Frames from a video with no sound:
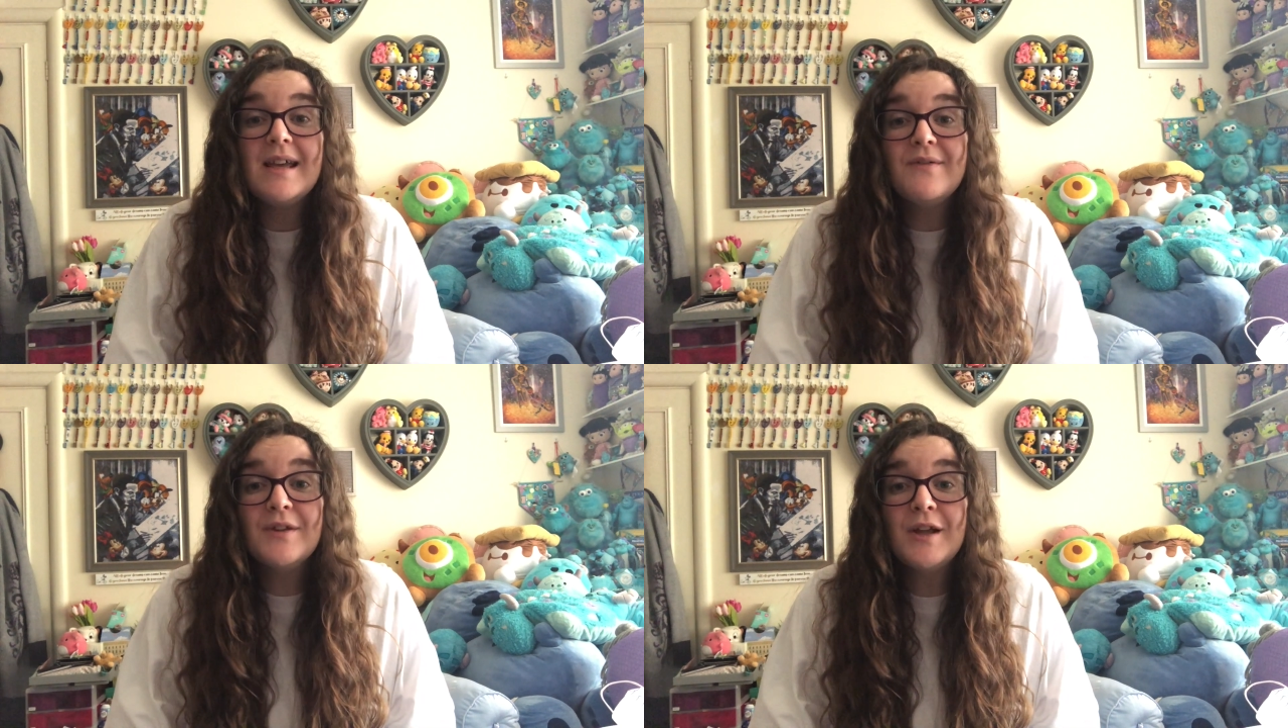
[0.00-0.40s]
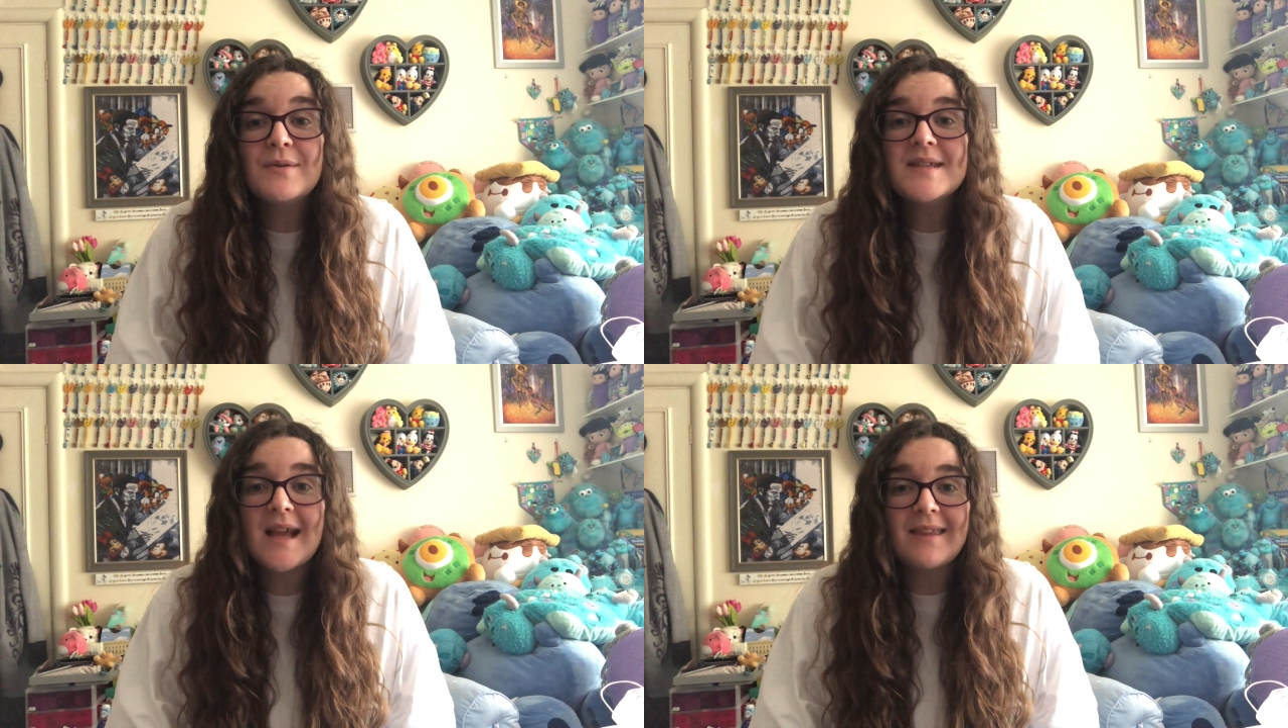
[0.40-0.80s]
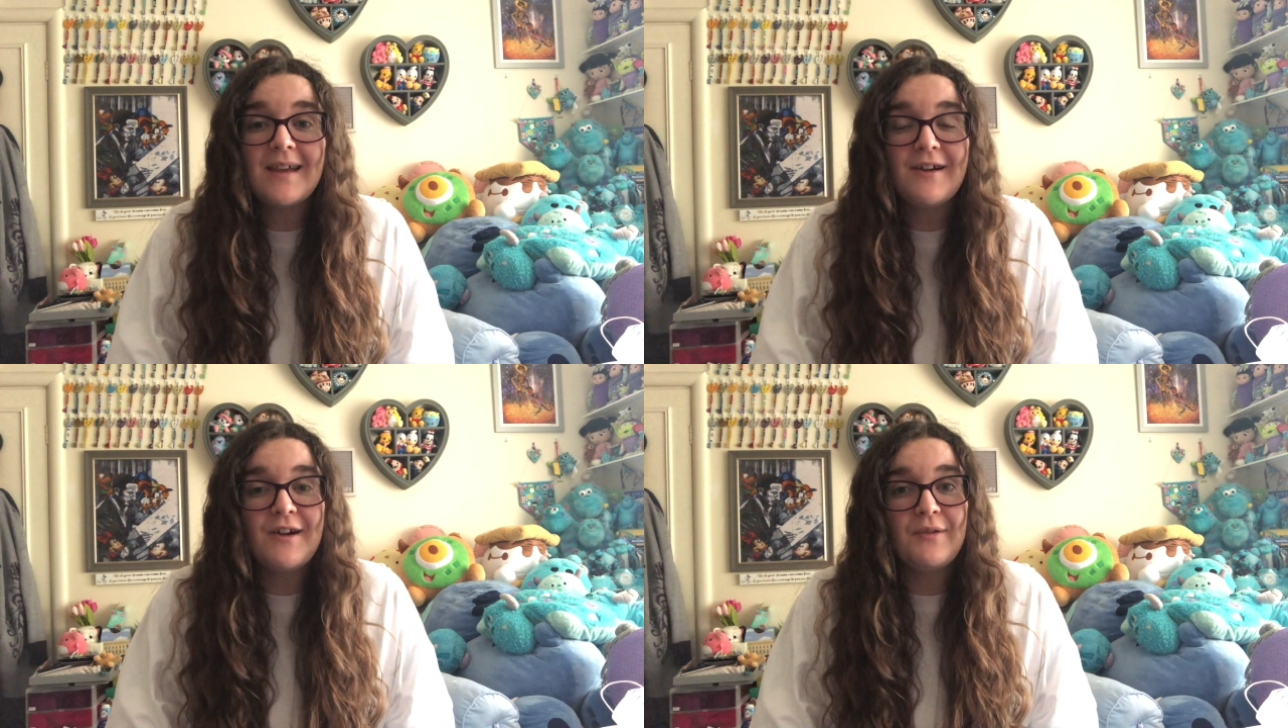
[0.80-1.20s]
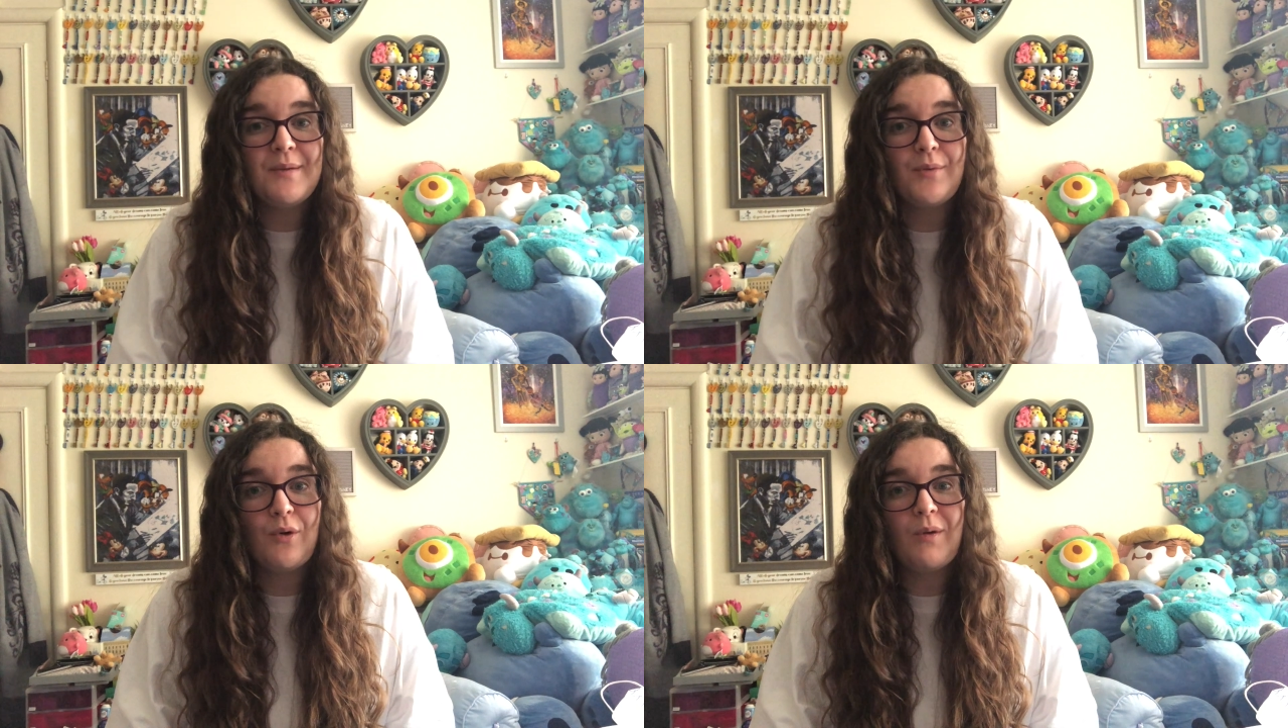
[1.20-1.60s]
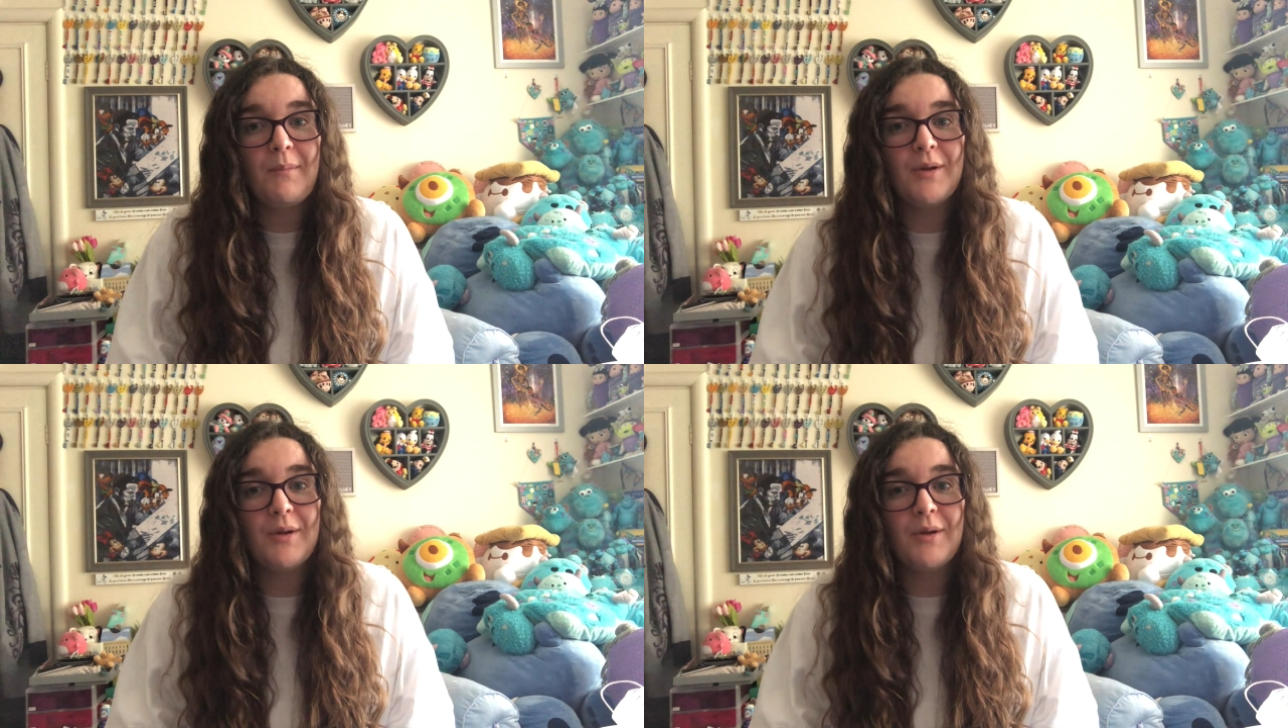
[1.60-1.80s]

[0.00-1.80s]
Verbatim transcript: even though sadly I only bought one